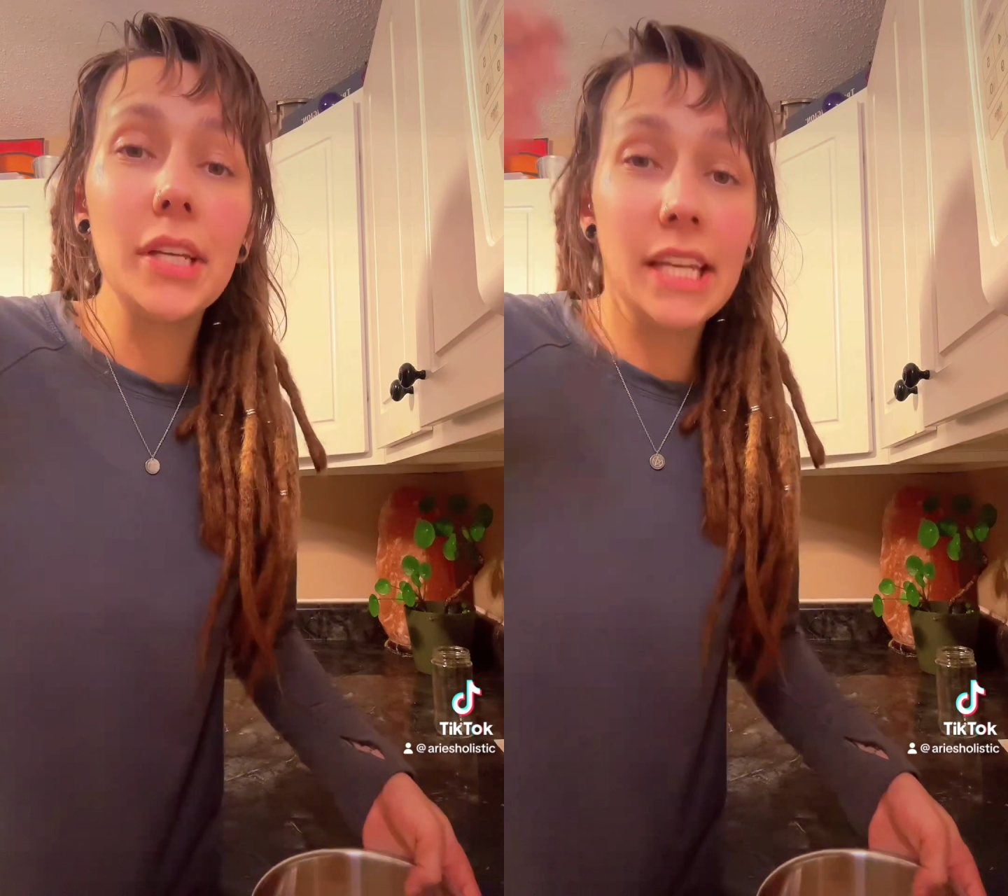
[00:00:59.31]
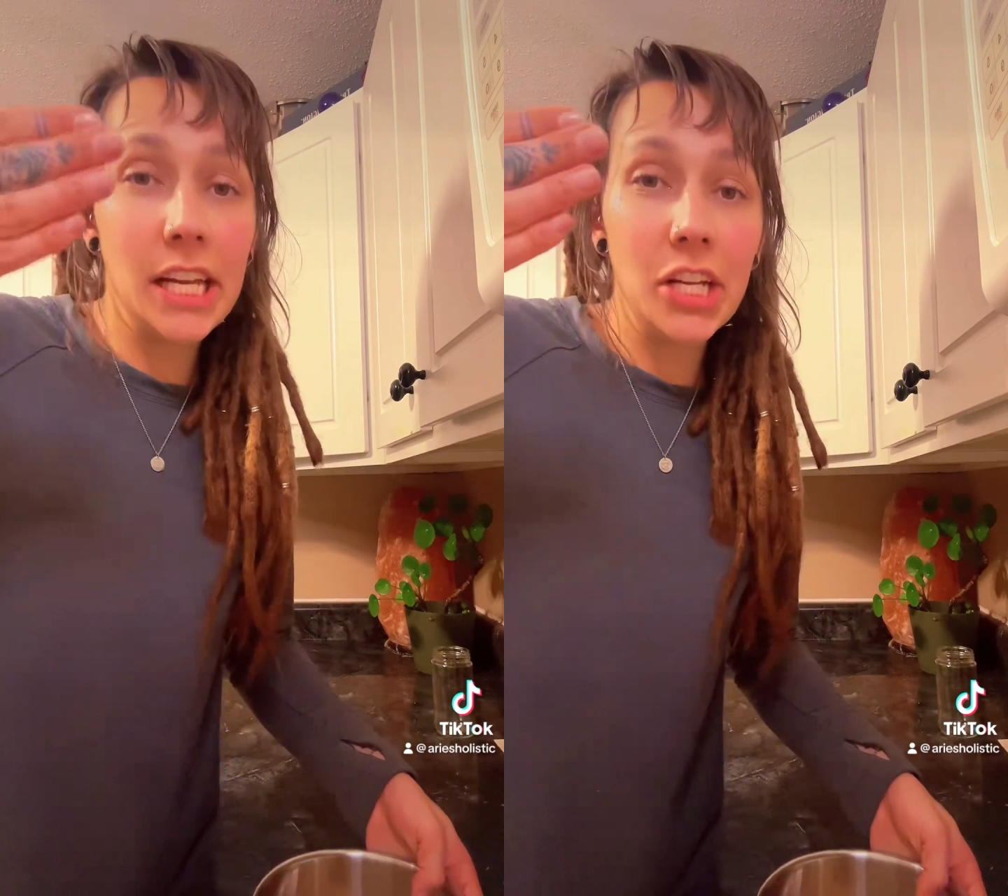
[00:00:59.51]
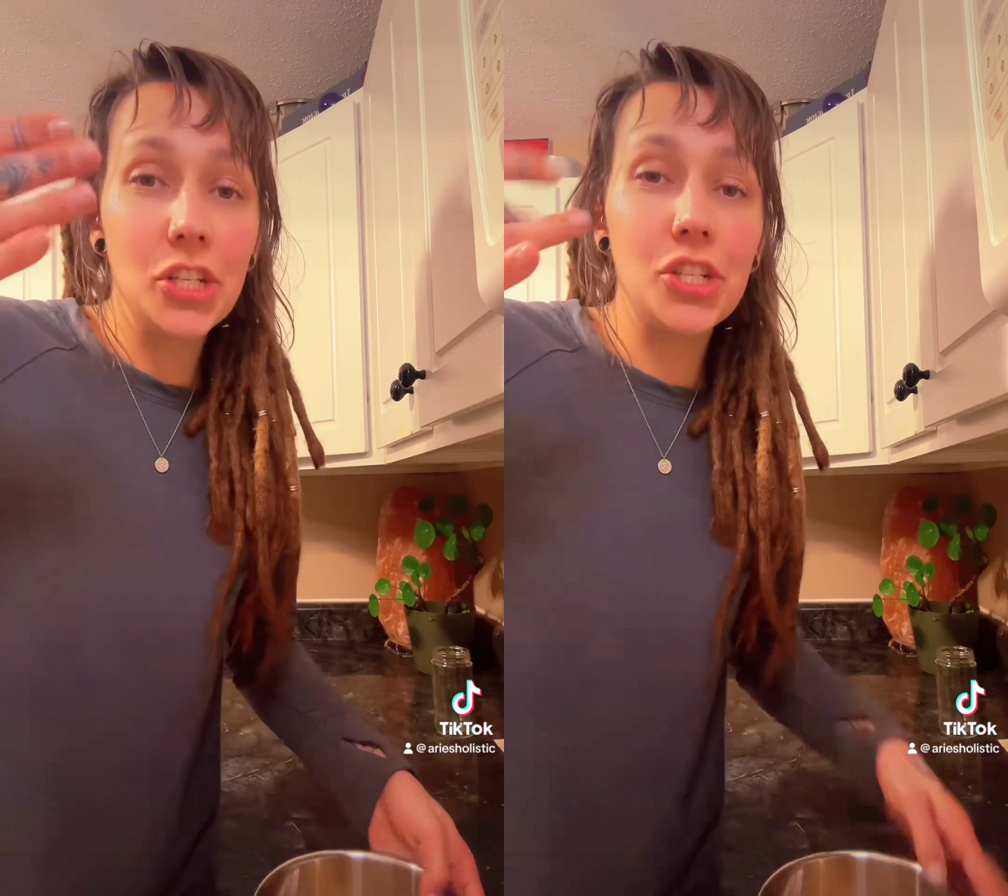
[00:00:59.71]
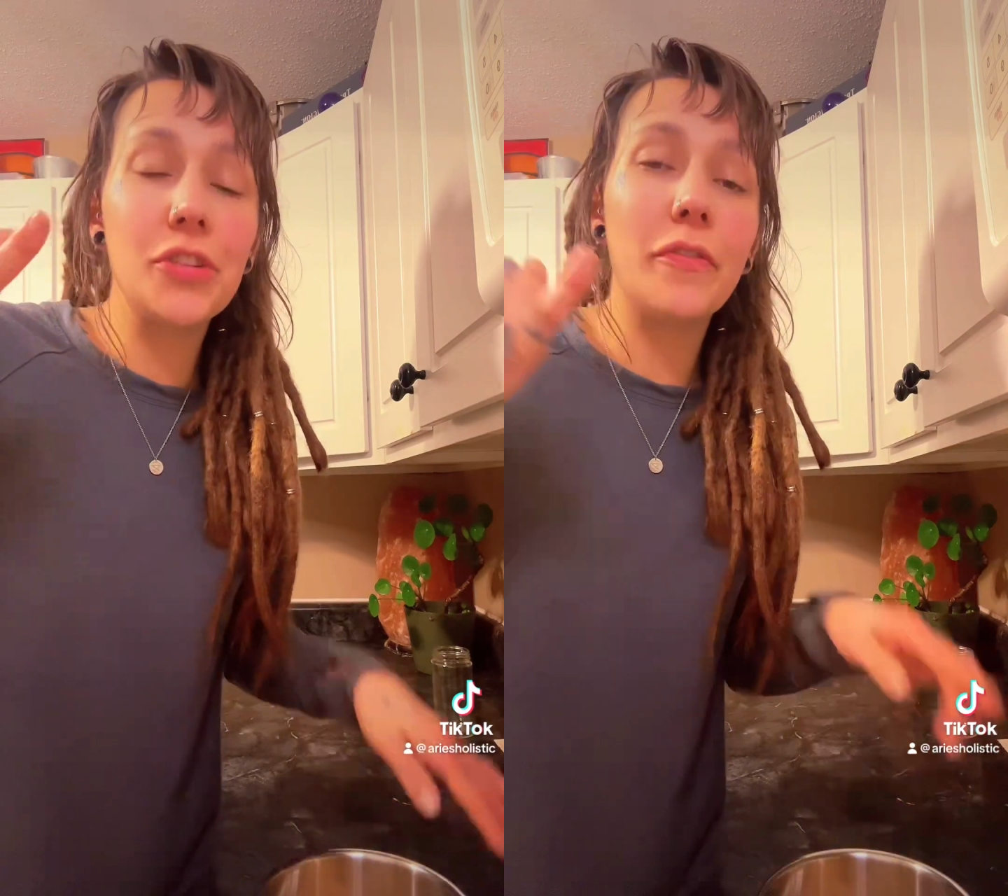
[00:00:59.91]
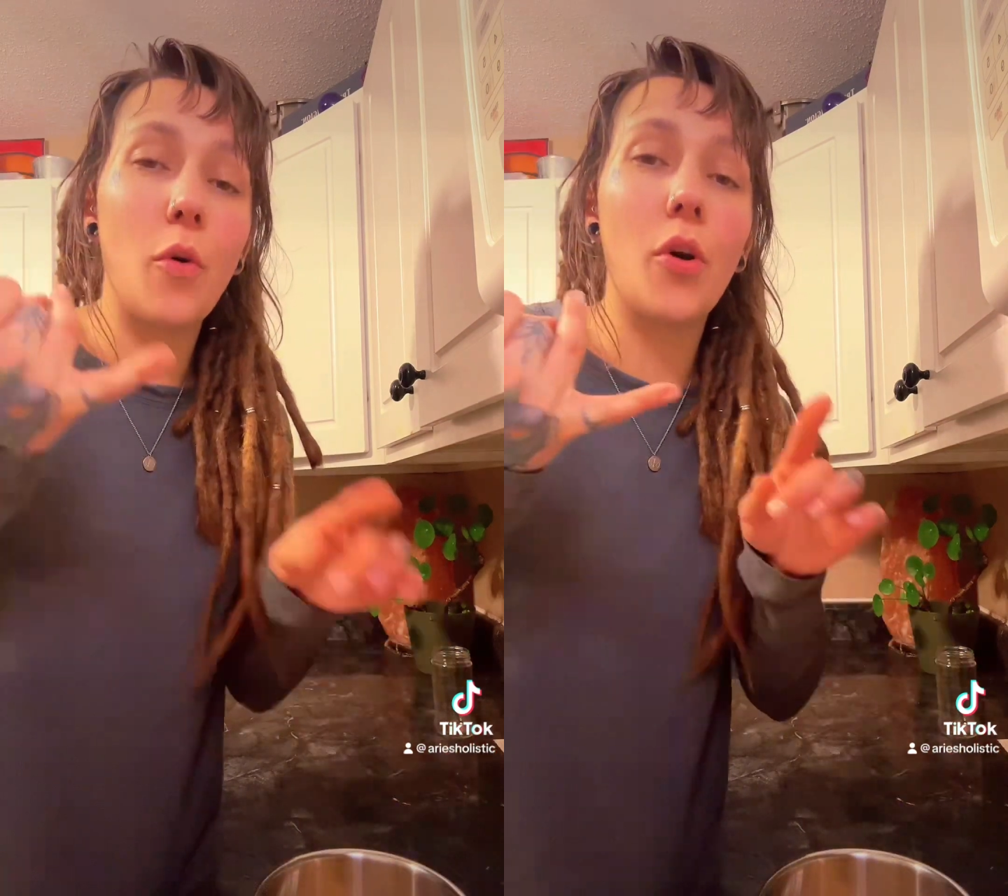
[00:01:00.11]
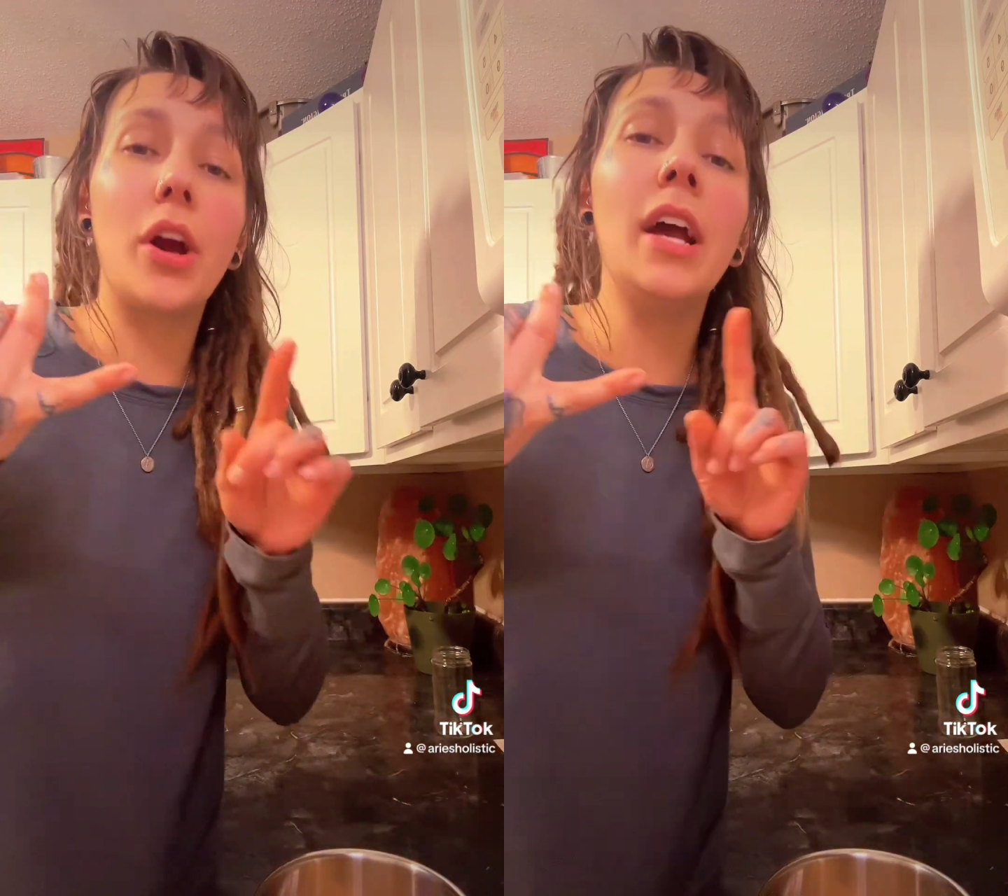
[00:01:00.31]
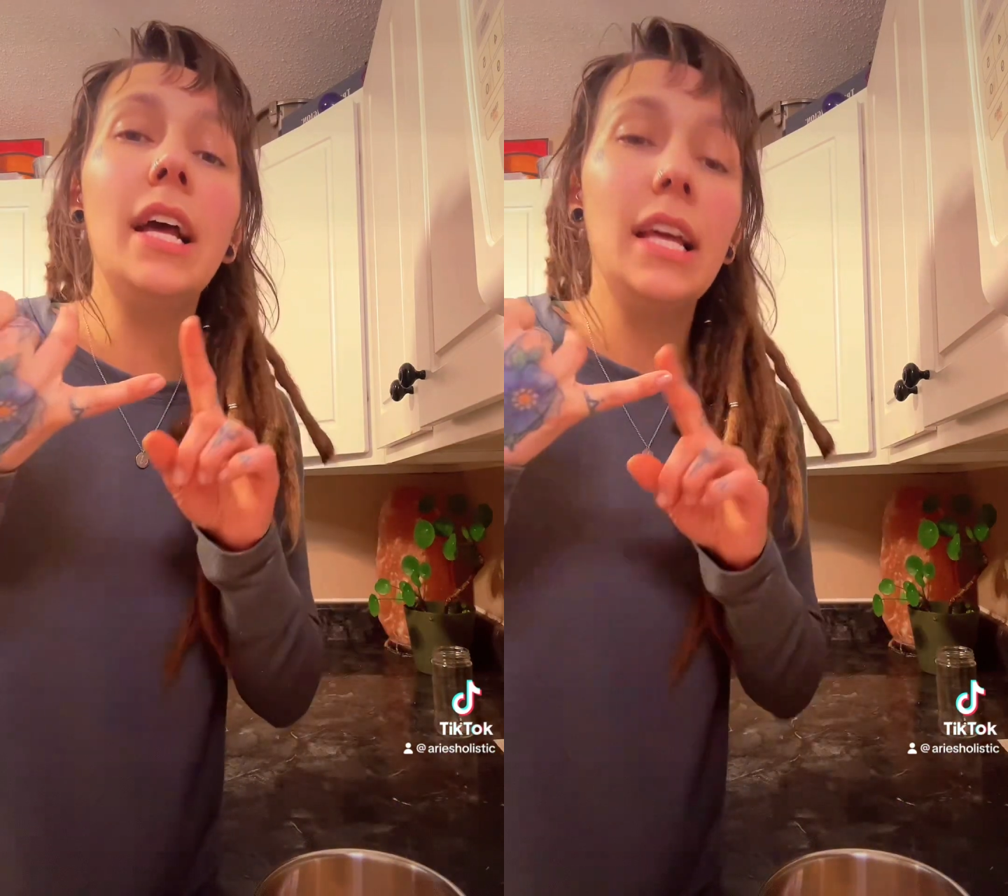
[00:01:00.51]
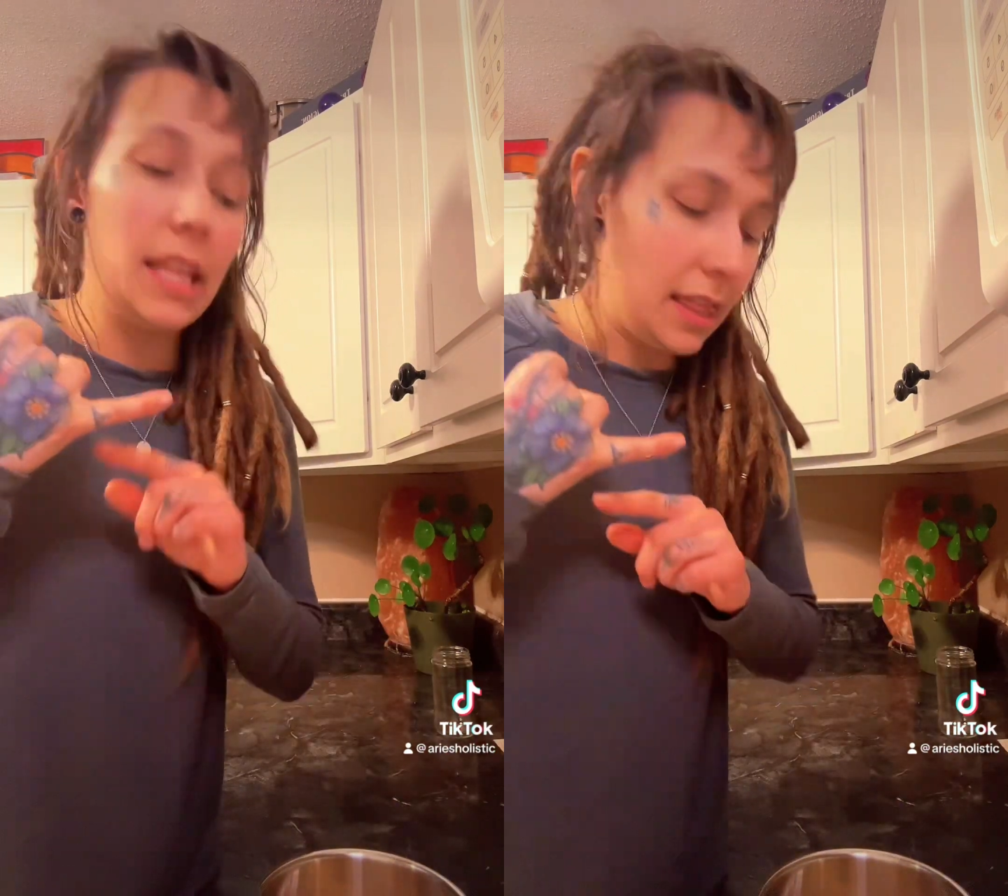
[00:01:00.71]
each for
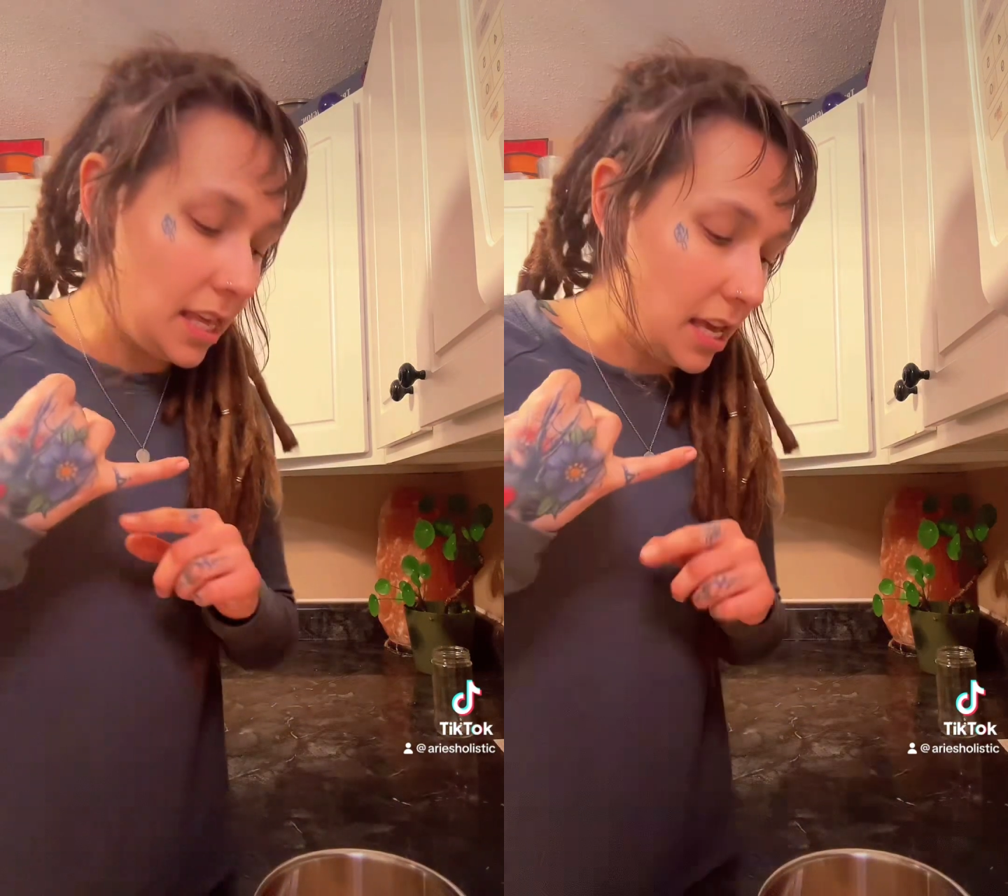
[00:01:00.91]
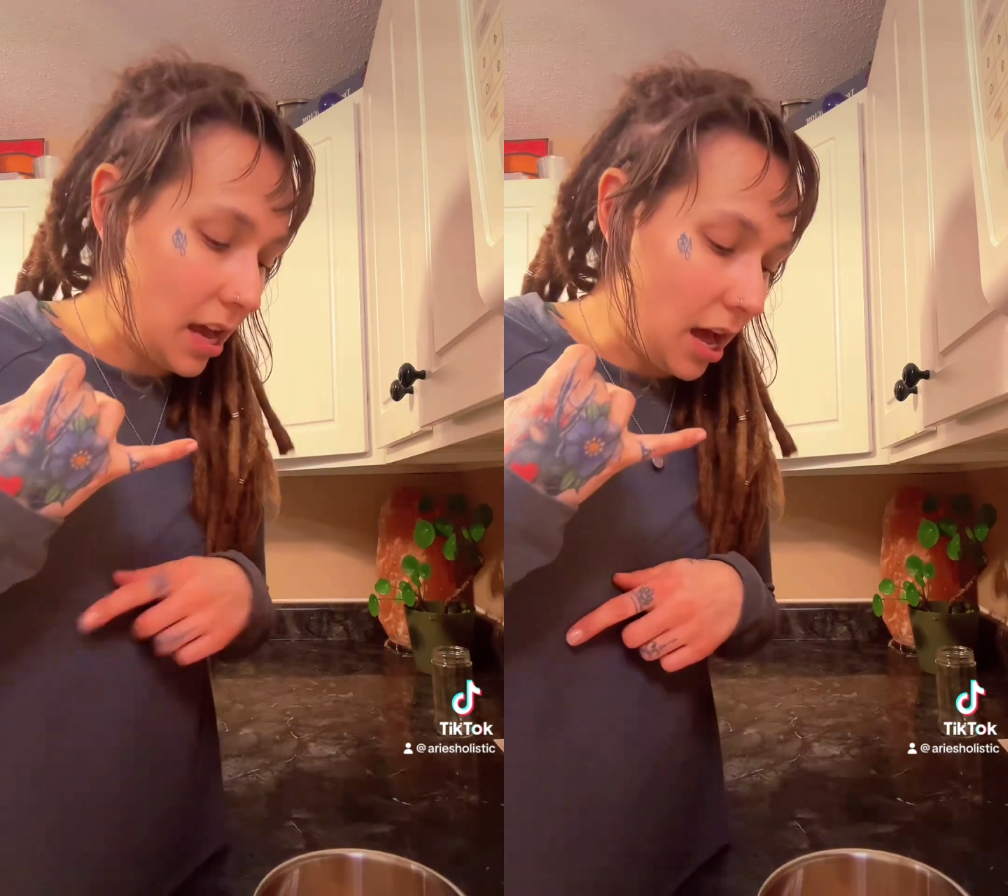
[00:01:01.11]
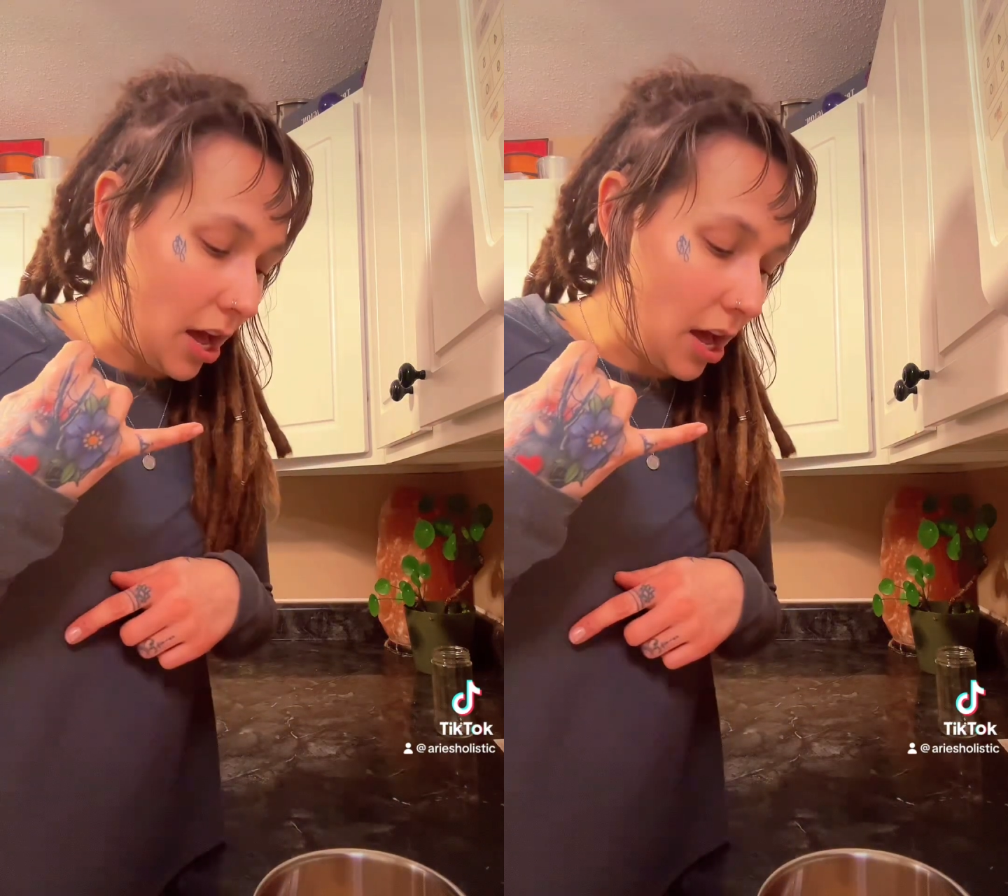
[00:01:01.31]
the